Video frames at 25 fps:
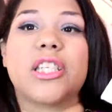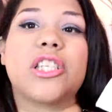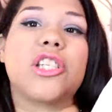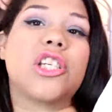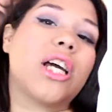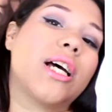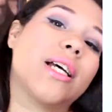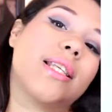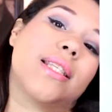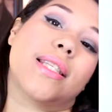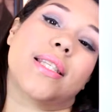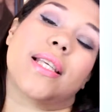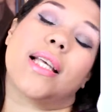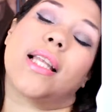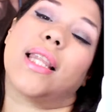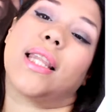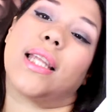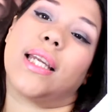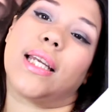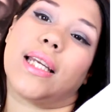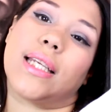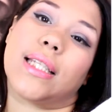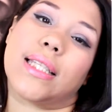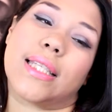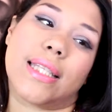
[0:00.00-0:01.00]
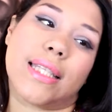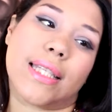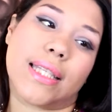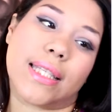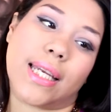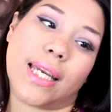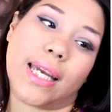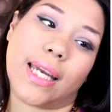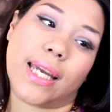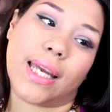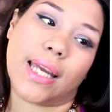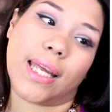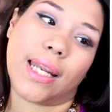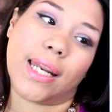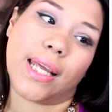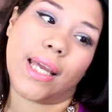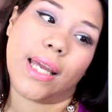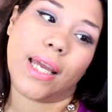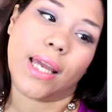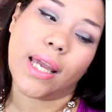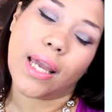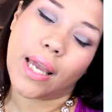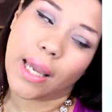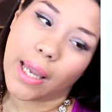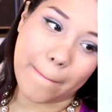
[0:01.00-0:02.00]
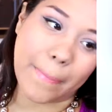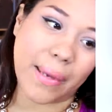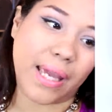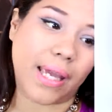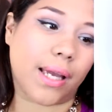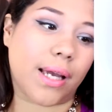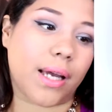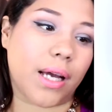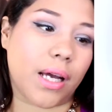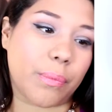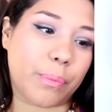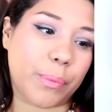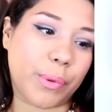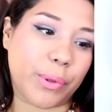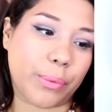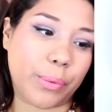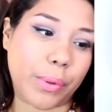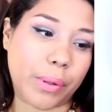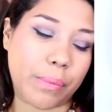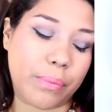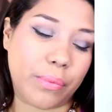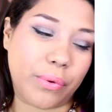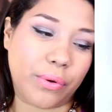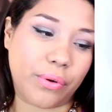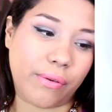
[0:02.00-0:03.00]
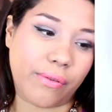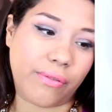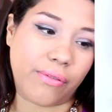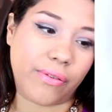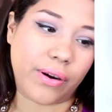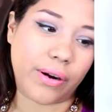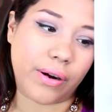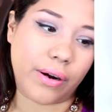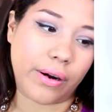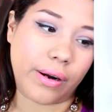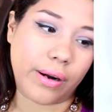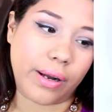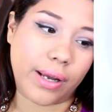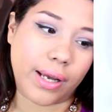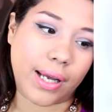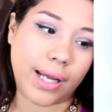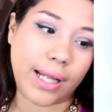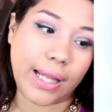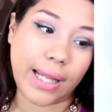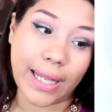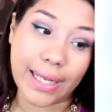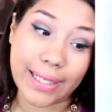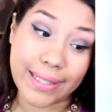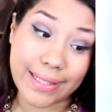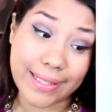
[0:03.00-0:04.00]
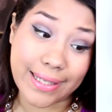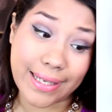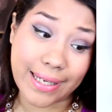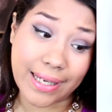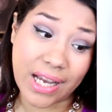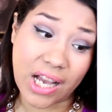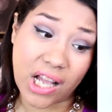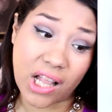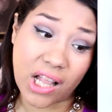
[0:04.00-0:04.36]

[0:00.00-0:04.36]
Just Clean Skin Makeup Remover Cleansing